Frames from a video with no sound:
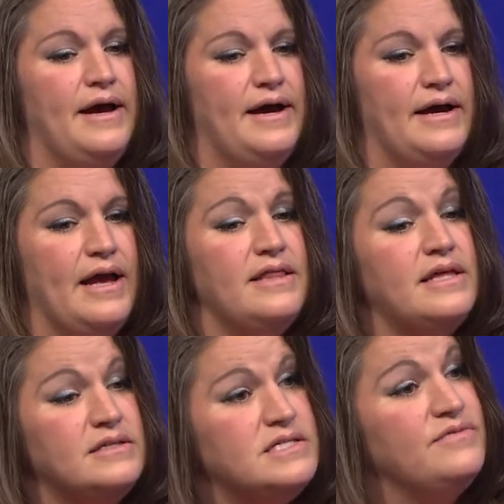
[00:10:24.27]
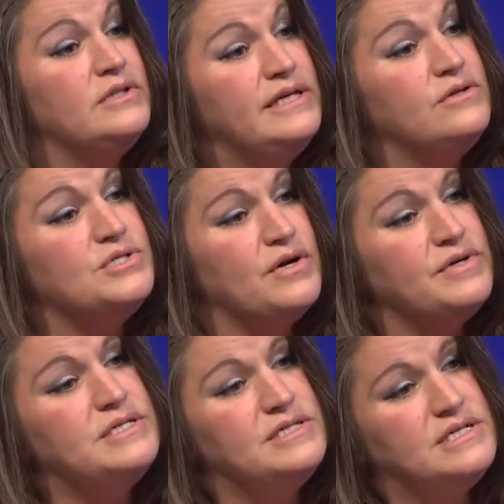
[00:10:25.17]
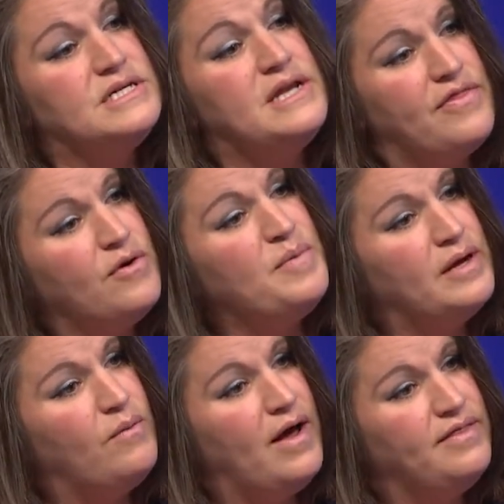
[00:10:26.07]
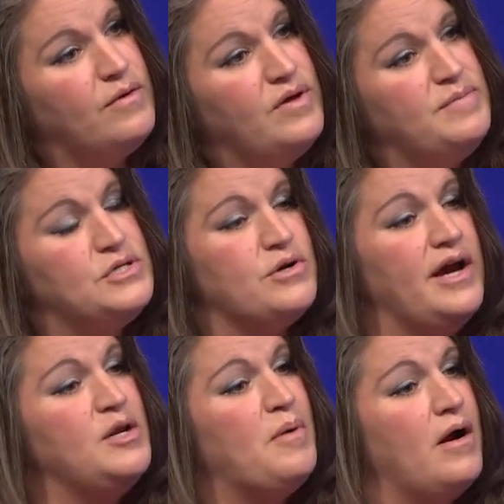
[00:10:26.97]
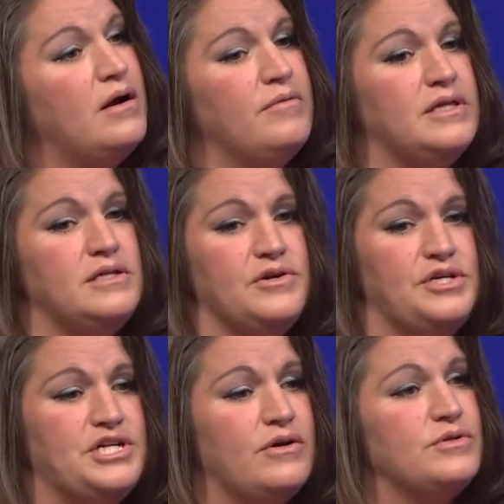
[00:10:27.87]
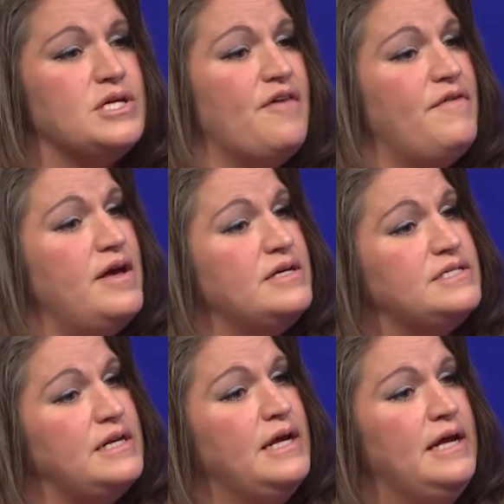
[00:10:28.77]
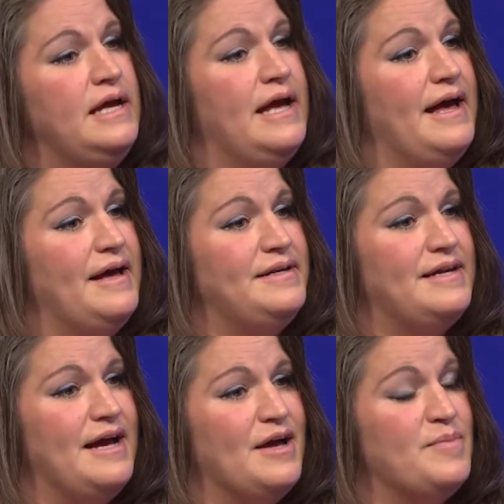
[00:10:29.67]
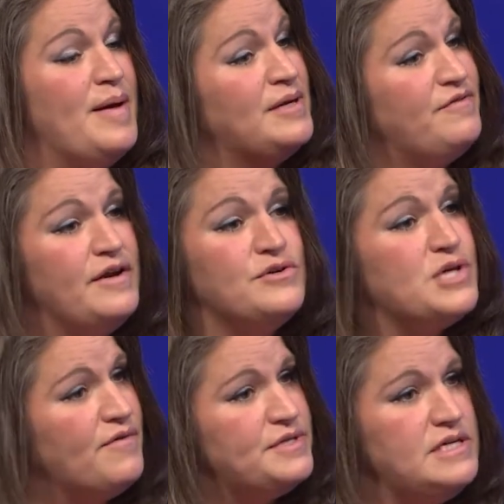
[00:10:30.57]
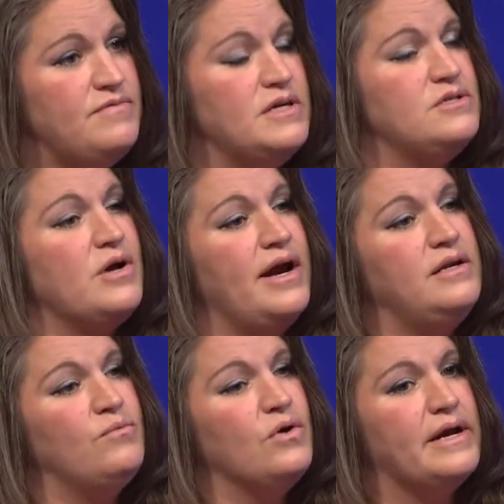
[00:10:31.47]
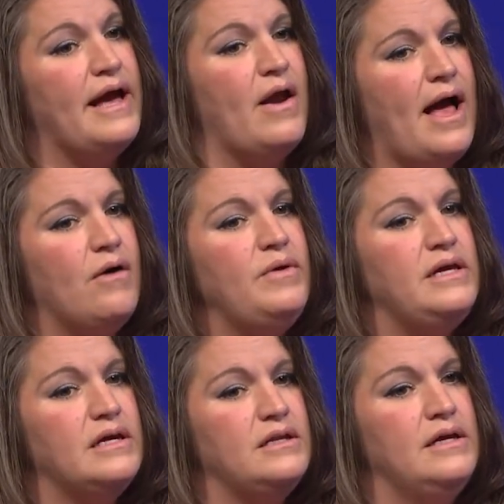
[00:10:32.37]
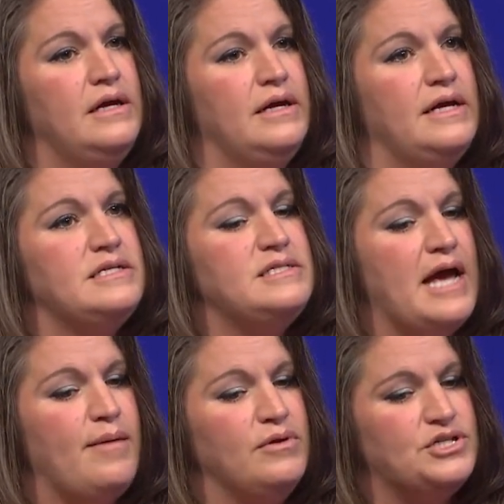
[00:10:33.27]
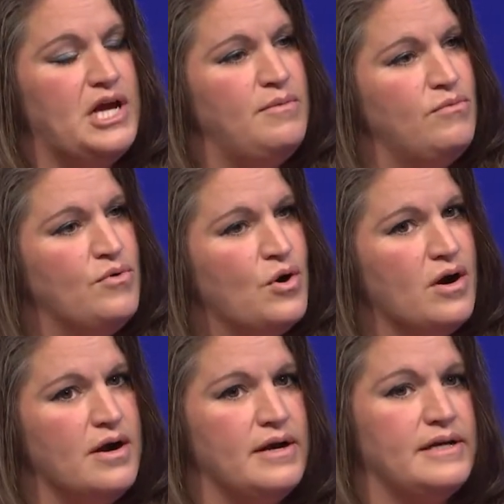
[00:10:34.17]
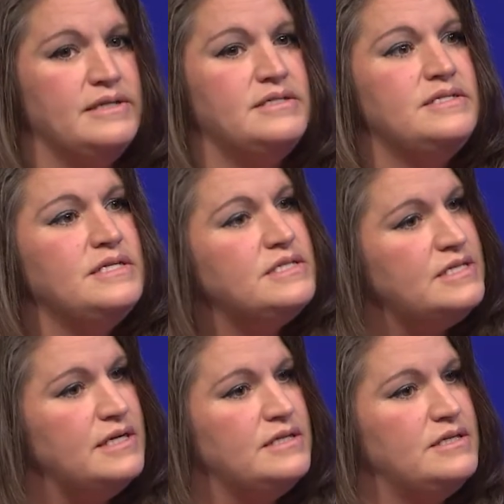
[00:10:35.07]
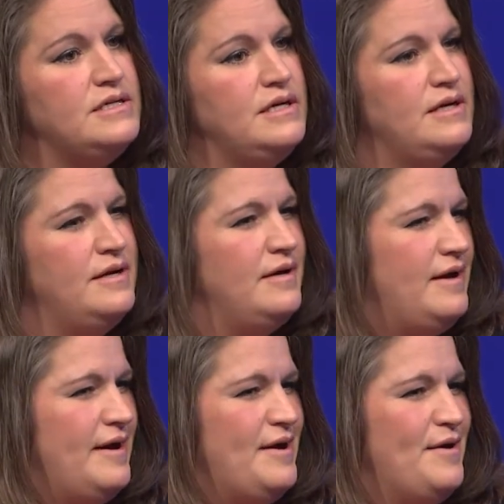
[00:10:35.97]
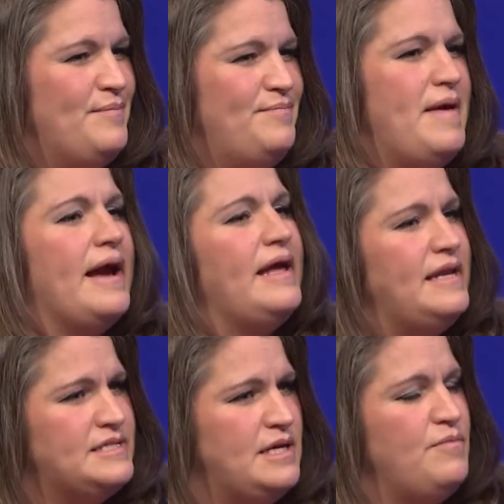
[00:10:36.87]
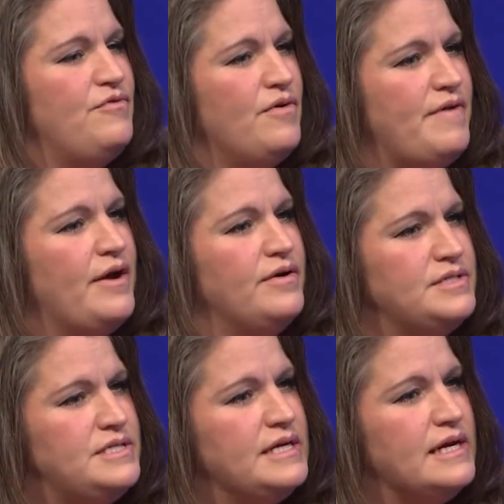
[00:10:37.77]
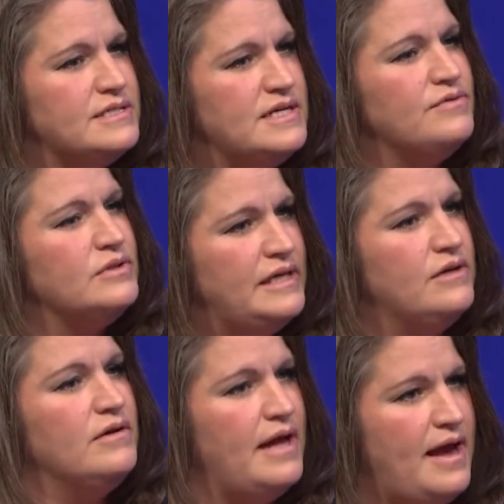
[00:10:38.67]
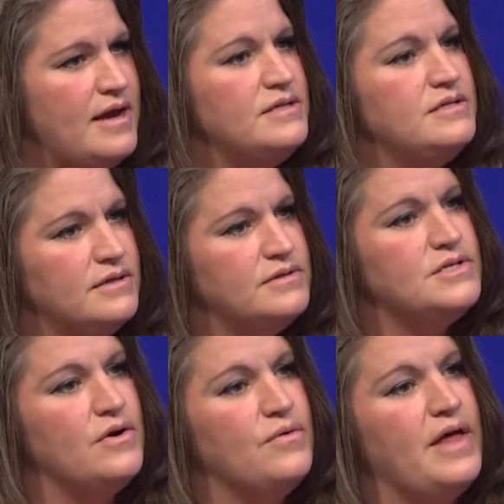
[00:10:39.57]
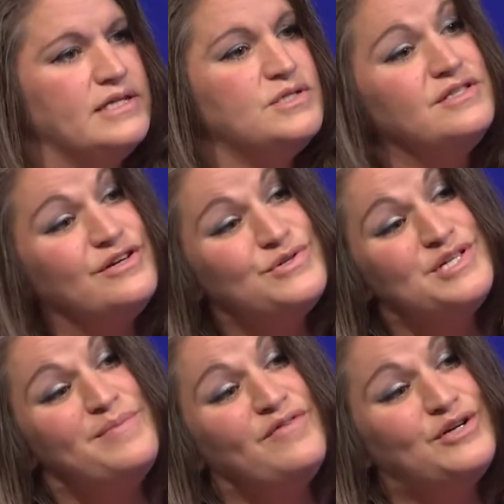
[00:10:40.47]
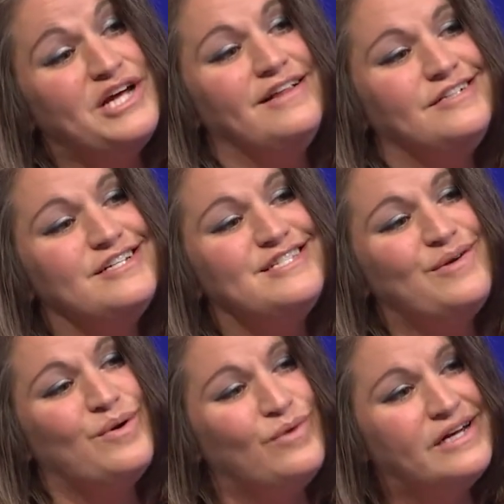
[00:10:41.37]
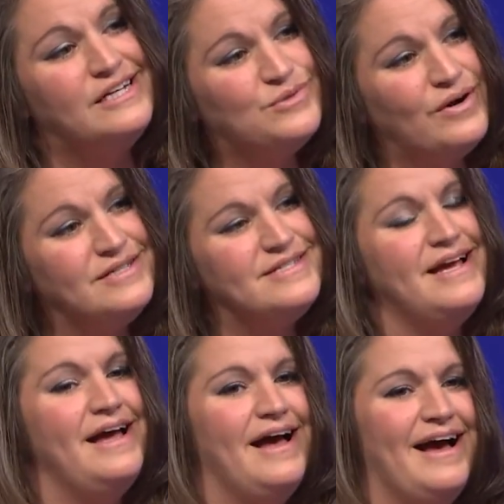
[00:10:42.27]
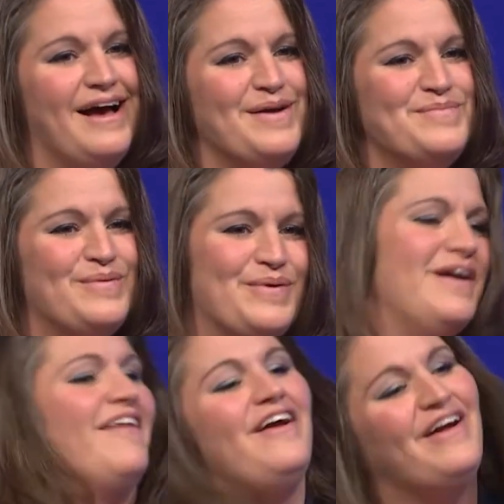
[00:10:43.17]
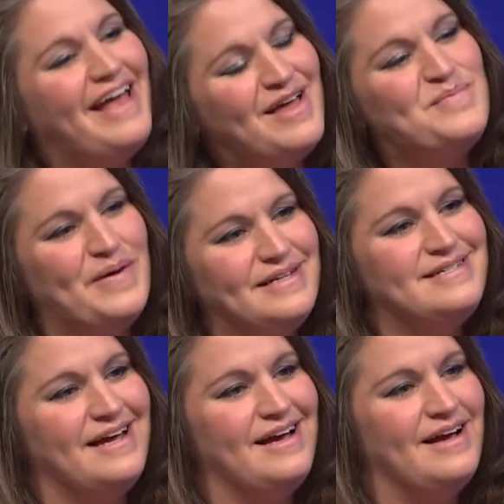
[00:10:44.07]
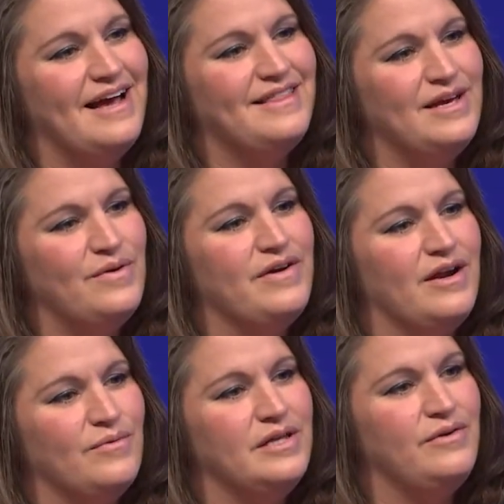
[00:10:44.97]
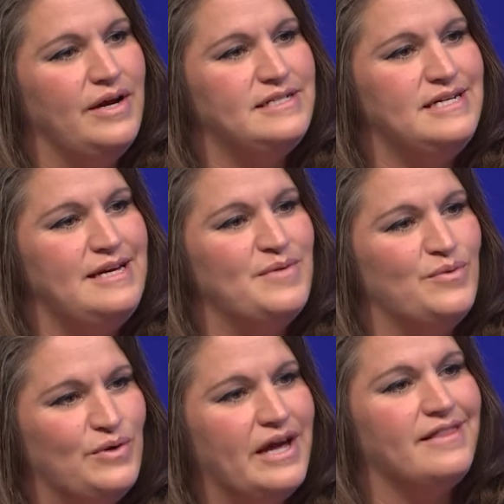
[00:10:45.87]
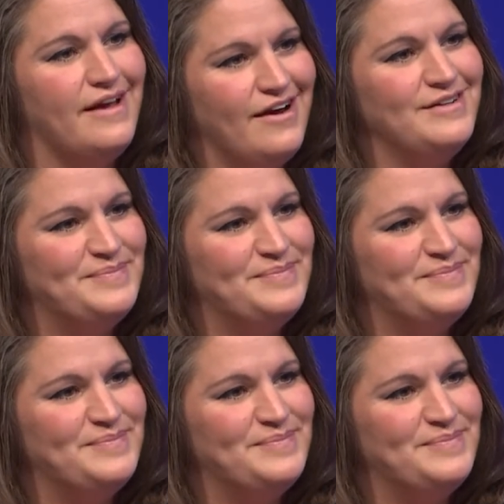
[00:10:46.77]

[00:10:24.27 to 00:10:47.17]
And then civil legal services is another big one that we've been trying to partner with the Attorney General's office and the Public Defender's office, even trying to work out how we can establish a more consistent mechanism for veterans to get civil legal aid. So those are some of our challenges that we're working towards. We're not there yet, but I think we've got a really great team and we'll get there.